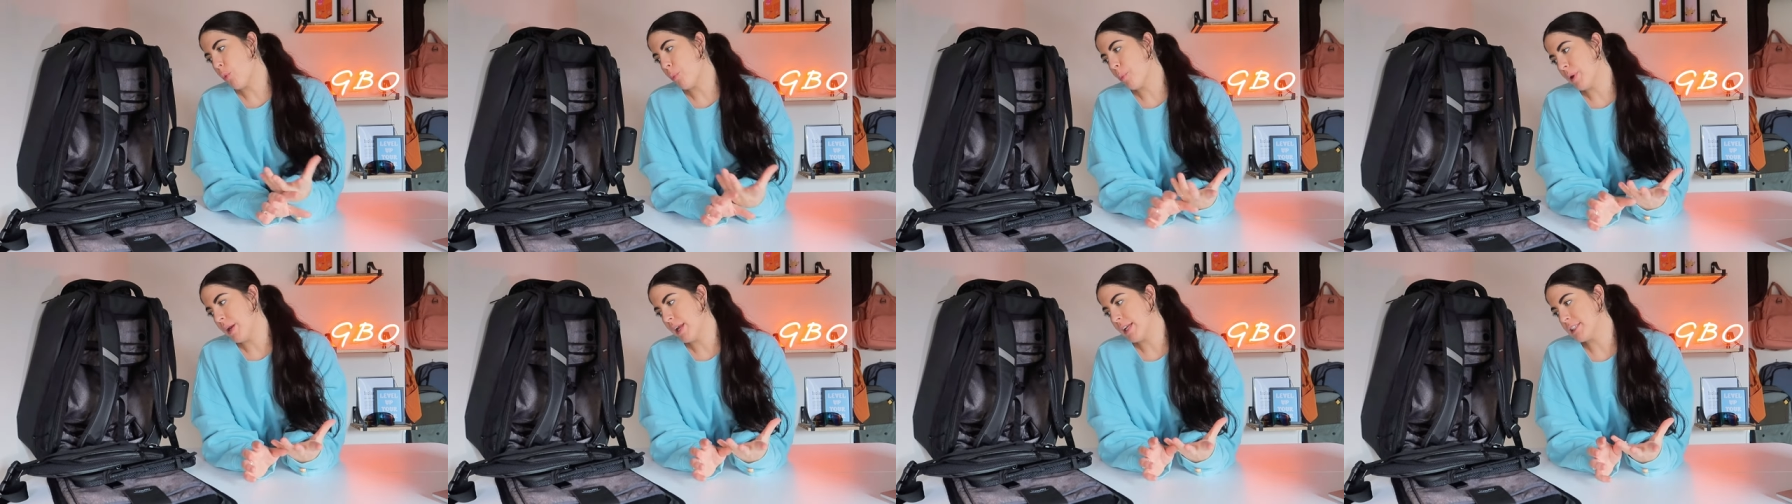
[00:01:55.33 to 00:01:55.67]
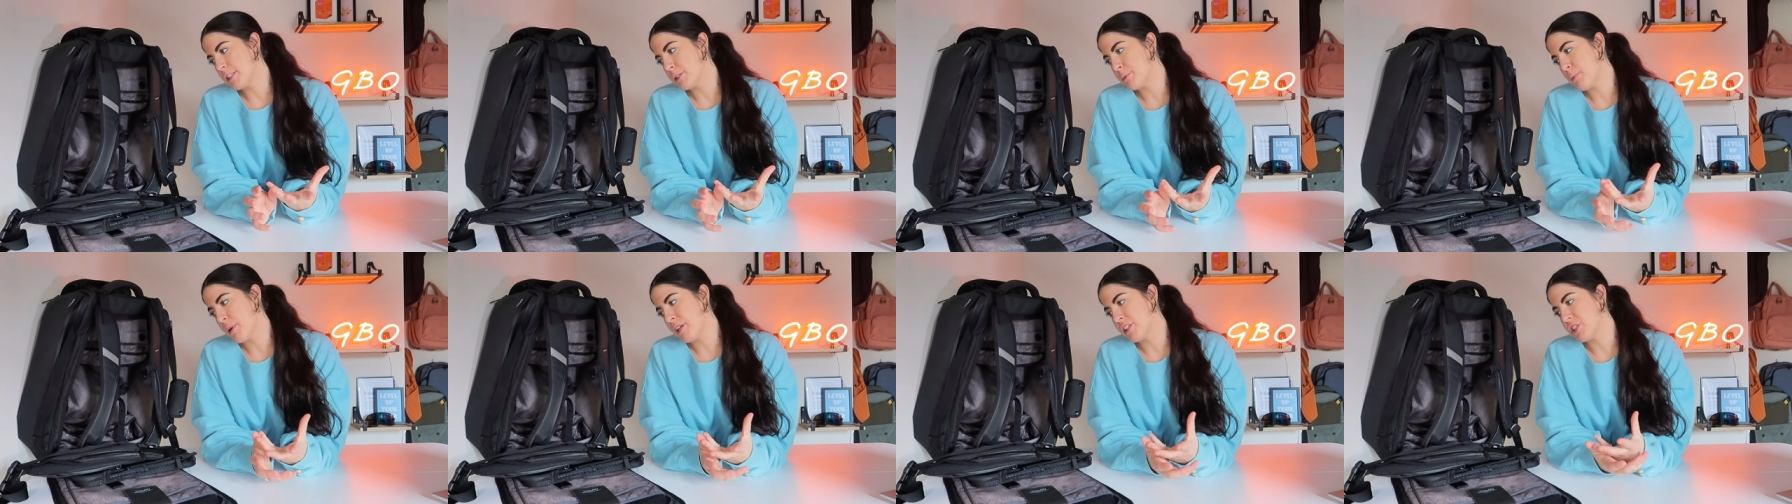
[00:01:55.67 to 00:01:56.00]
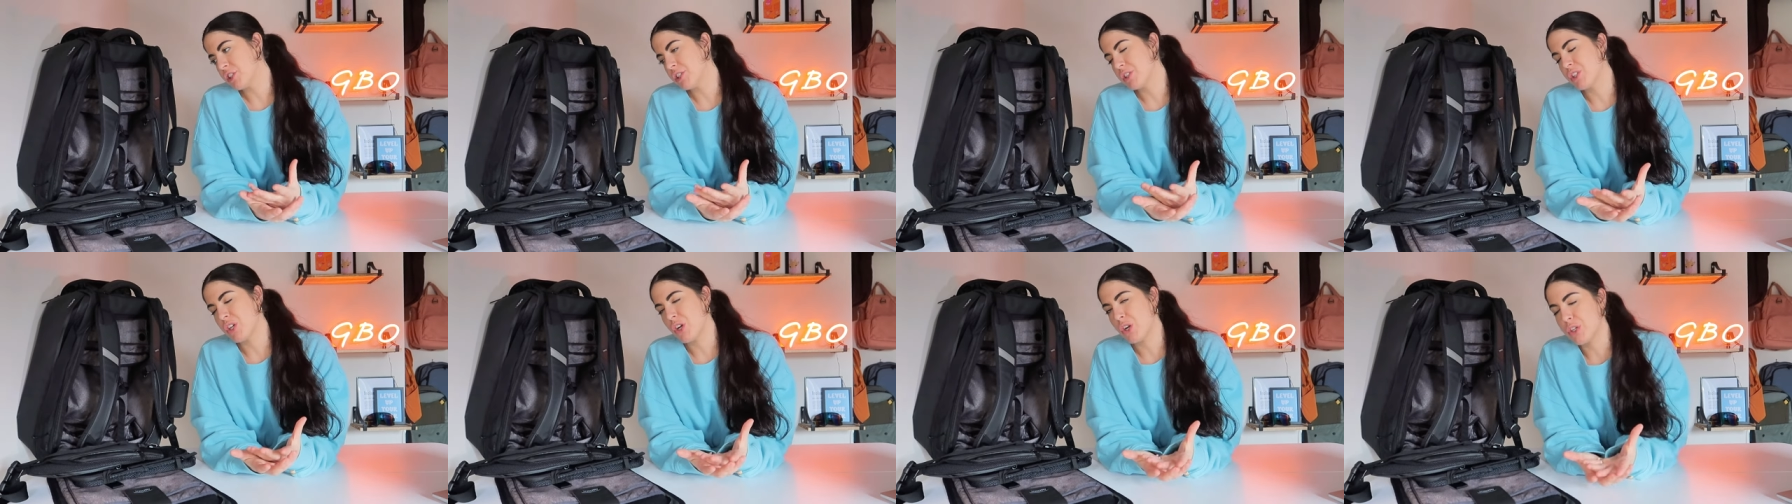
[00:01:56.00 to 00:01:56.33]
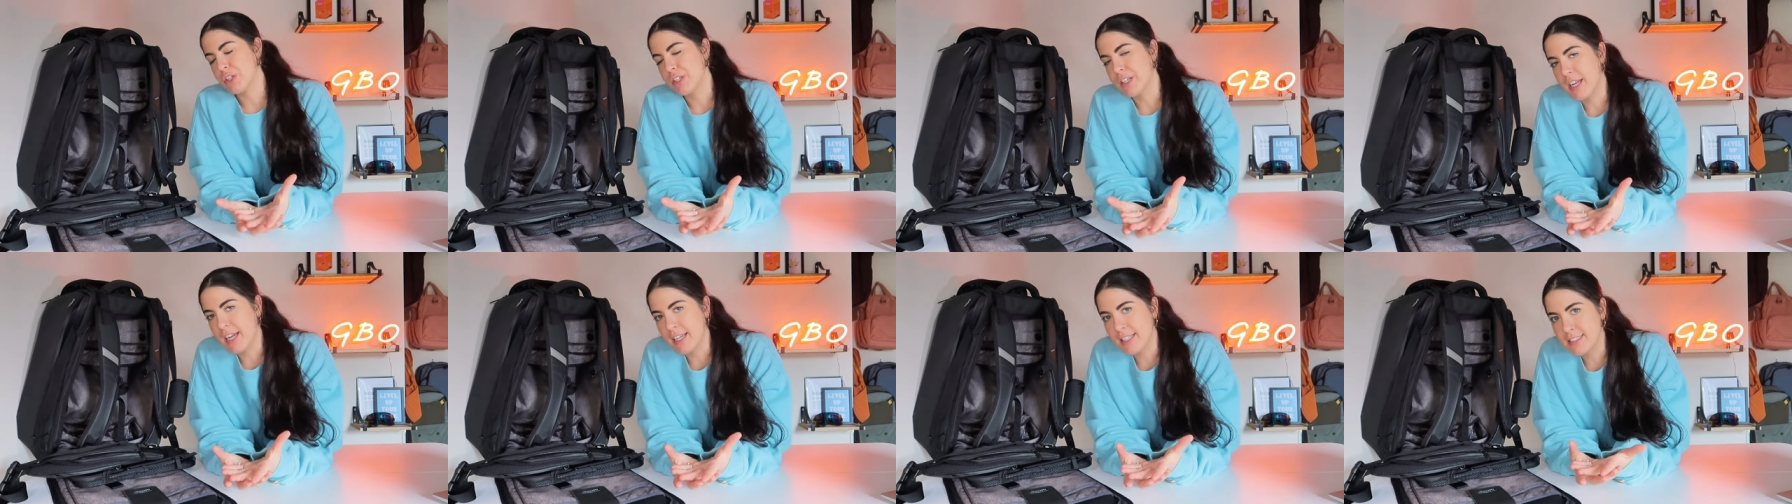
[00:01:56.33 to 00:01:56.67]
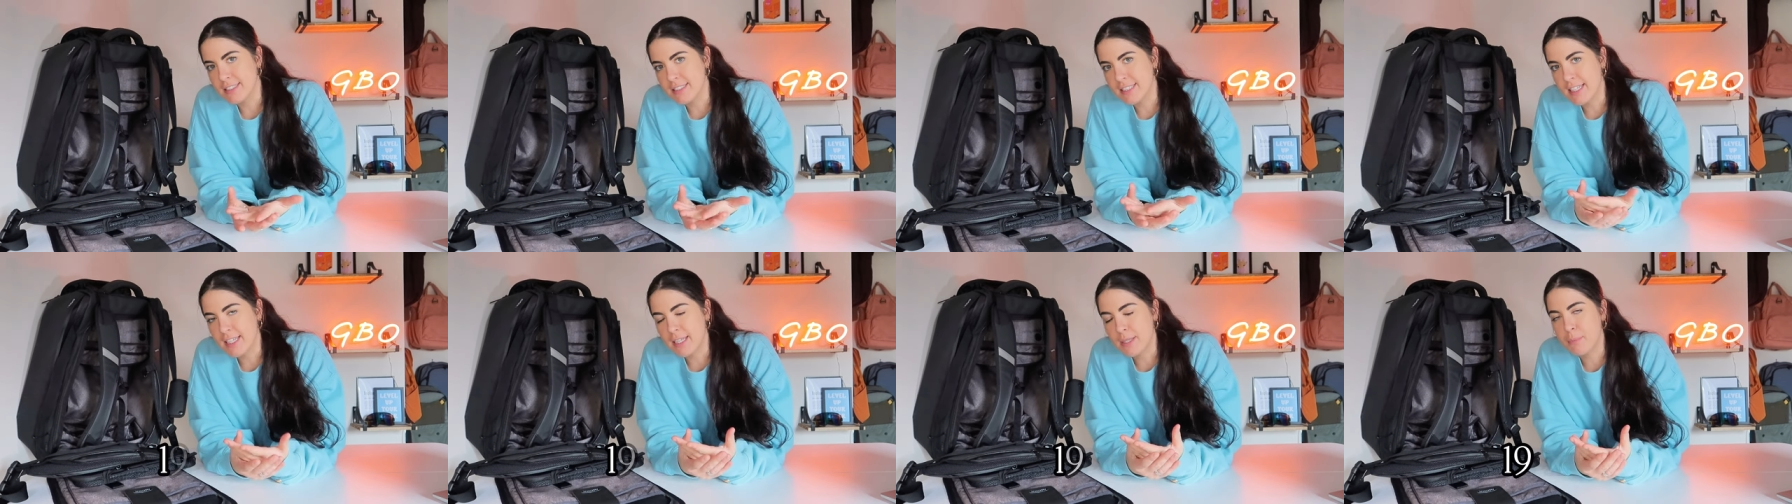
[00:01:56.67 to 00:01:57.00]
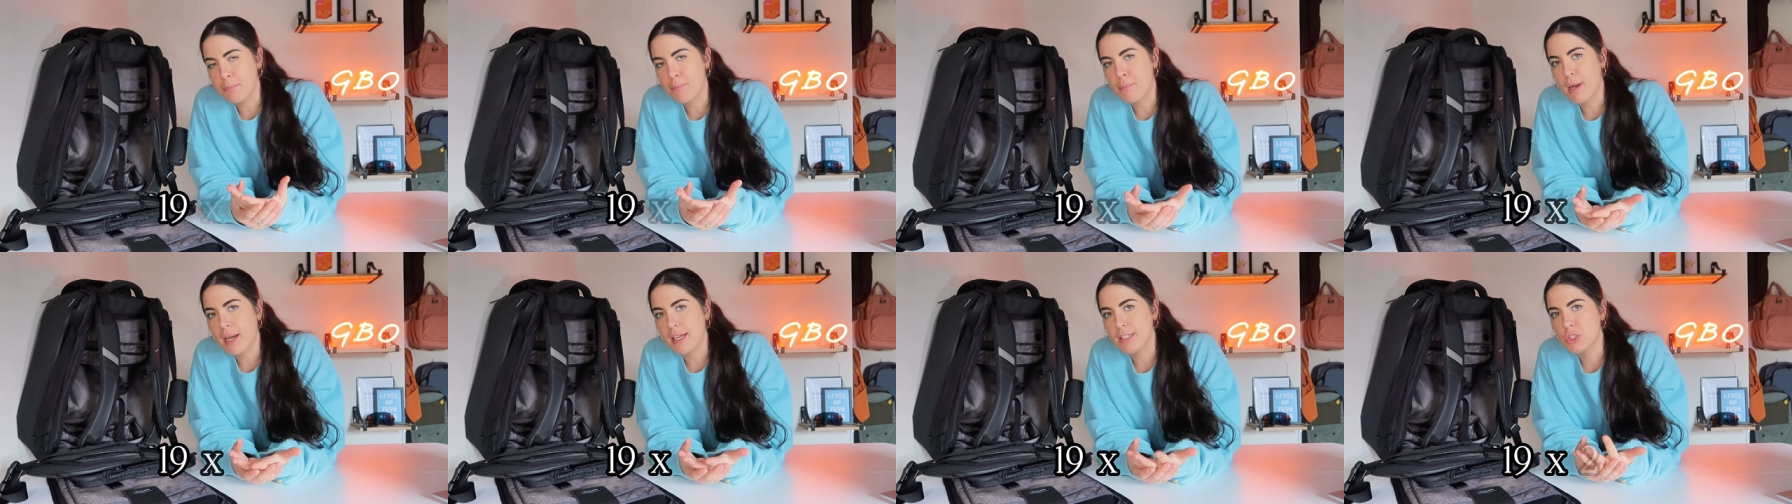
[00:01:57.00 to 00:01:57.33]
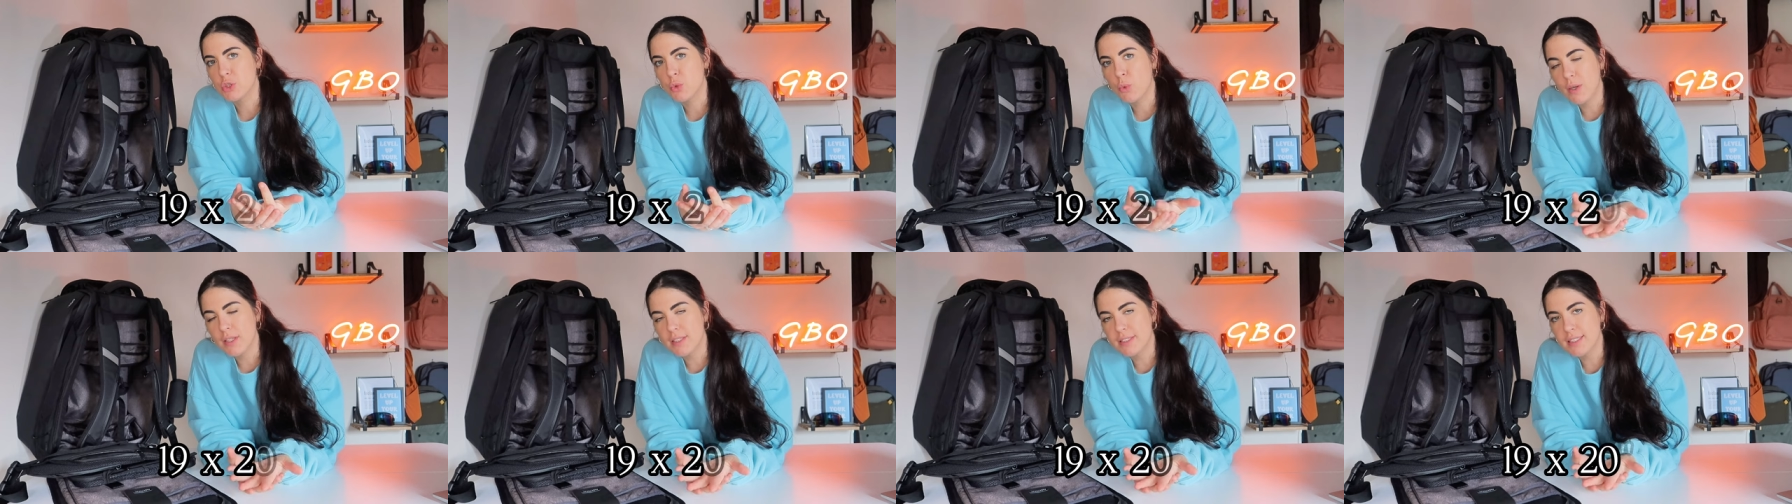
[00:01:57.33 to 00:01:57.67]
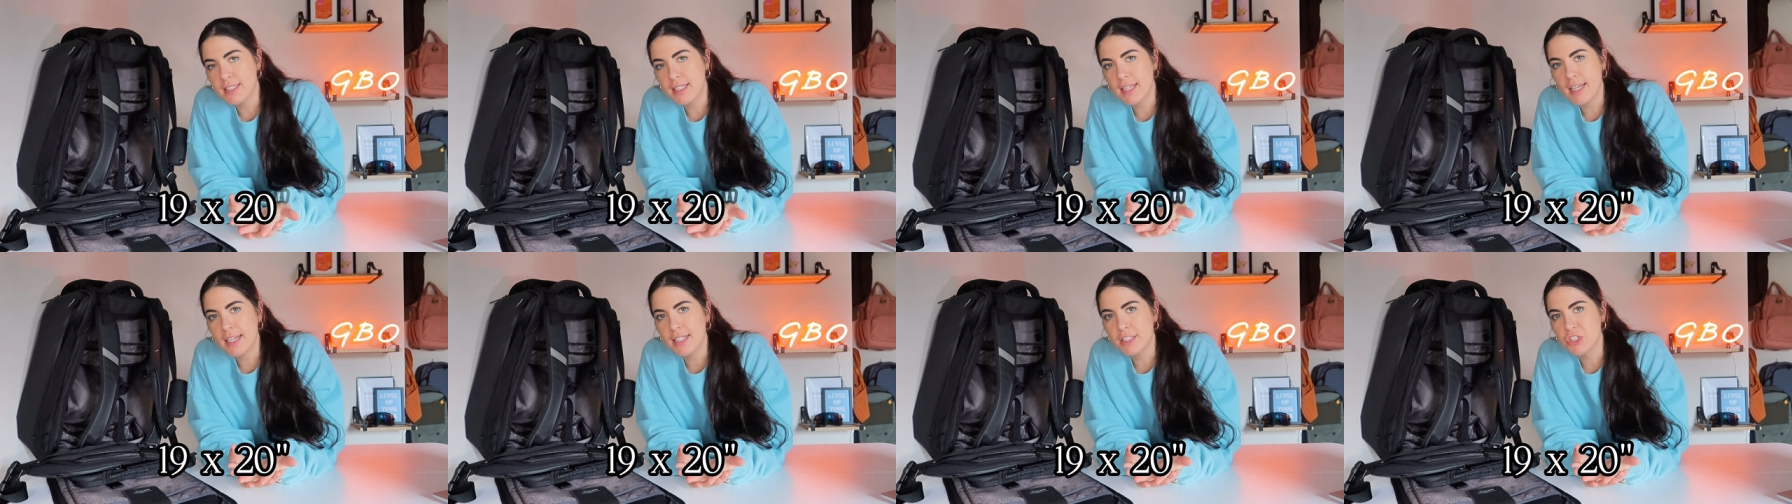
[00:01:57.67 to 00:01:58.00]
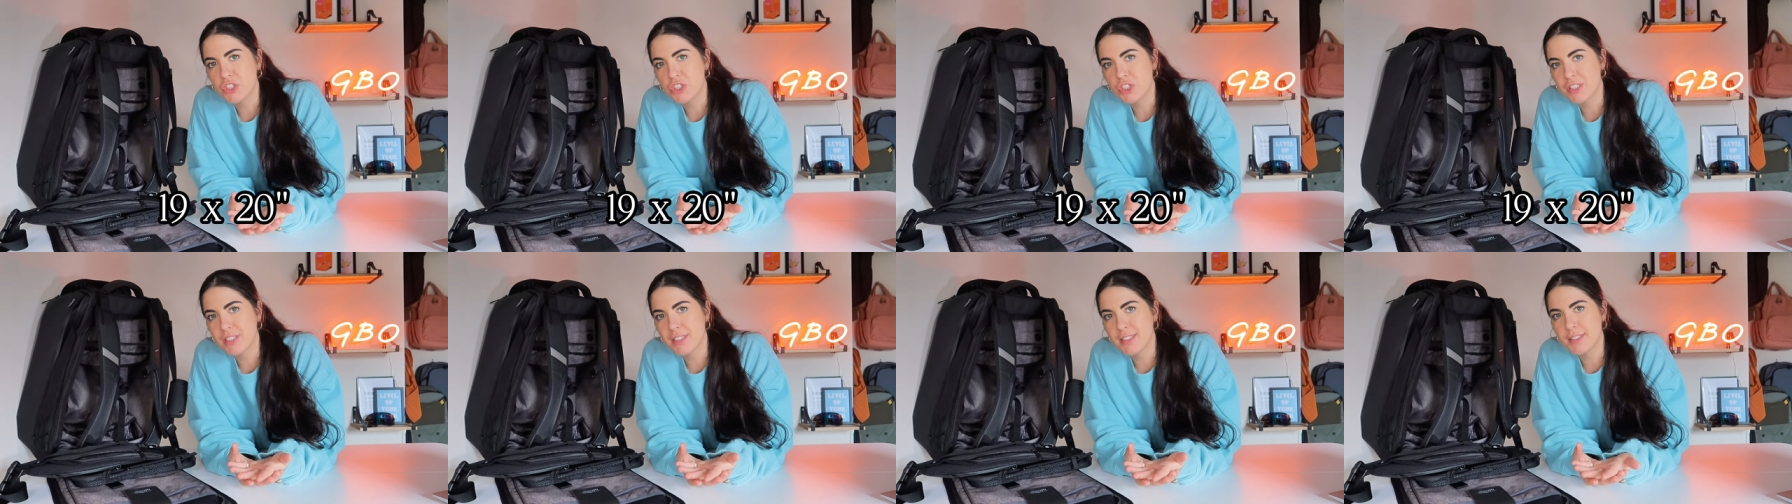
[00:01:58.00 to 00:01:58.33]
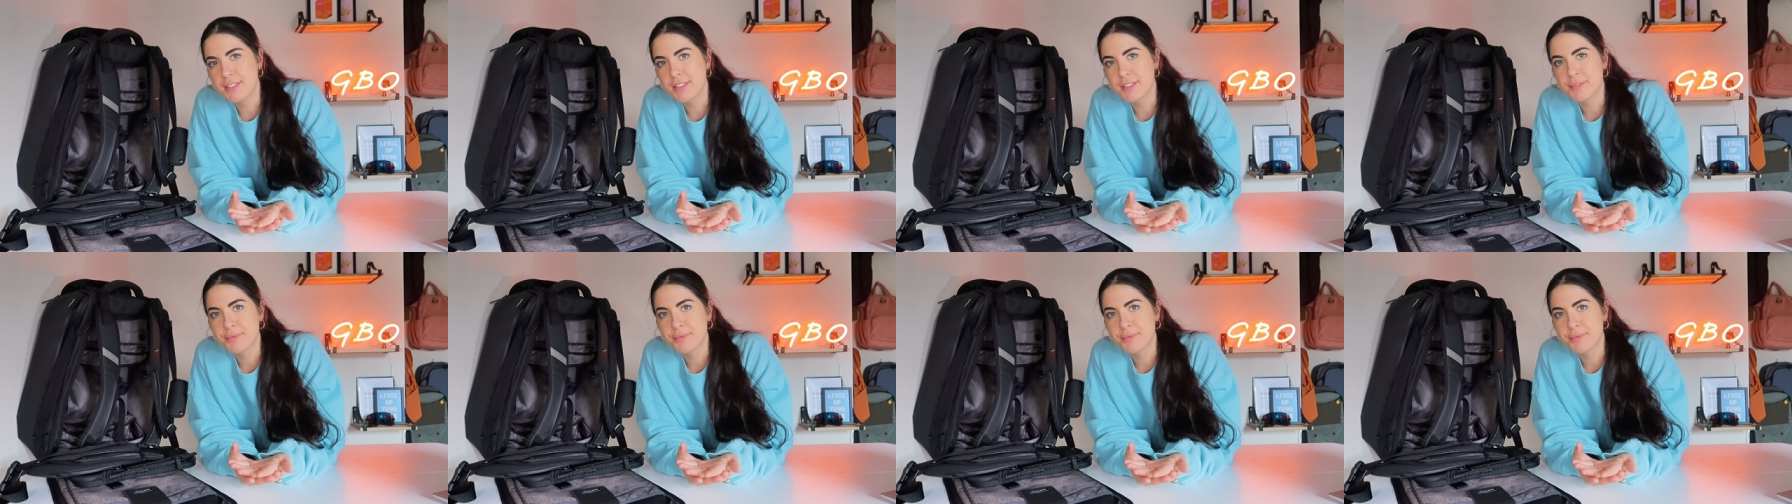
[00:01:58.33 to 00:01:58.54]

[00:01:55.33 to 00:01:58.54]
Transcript: opening dimensions are 19 by 20 inches.